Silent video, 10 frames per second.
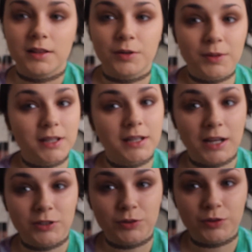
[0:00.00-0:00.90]
they're really
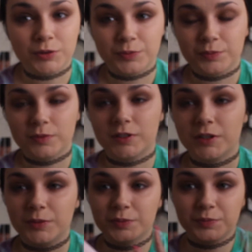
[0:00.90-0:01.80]
natural,
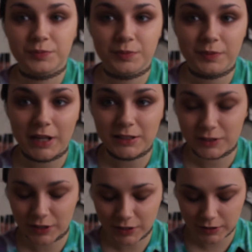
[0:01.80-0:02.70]
so
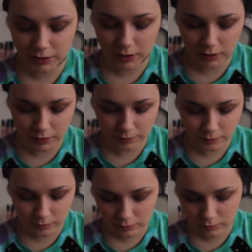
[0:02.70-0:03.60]
that's good. Um,
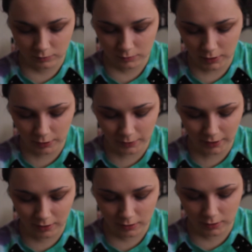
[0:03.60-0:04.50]

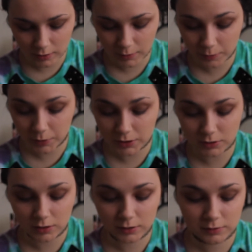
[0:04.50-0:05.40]
anyway, I'm gonna put
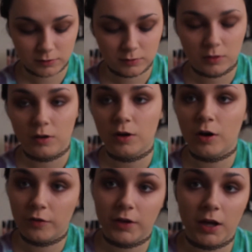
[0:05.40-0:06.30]
these on
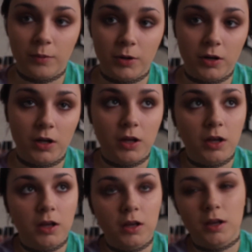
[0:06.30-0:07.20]
off camera
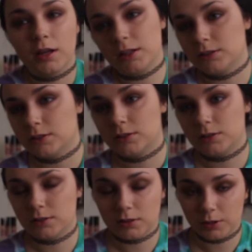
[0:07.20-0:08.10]
because
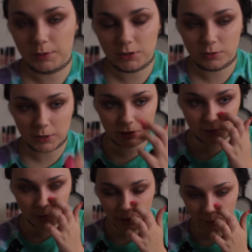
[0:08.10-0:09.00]
it's just a little bit too much
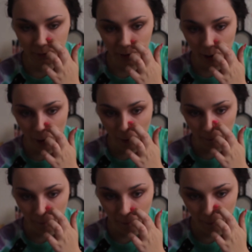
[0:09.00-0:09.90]
for me. But
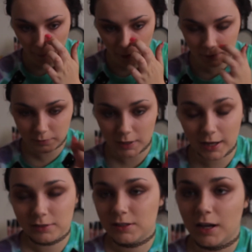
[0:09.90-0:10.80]
um, um,
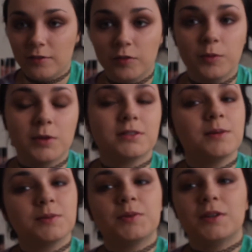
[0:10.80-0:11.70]
I still have a few more
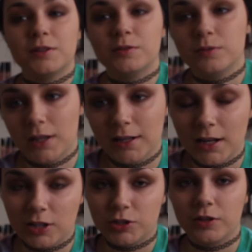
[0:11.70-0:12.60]
steps I want to do
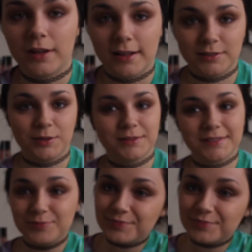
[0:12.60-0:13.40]
and I'll show you guys those.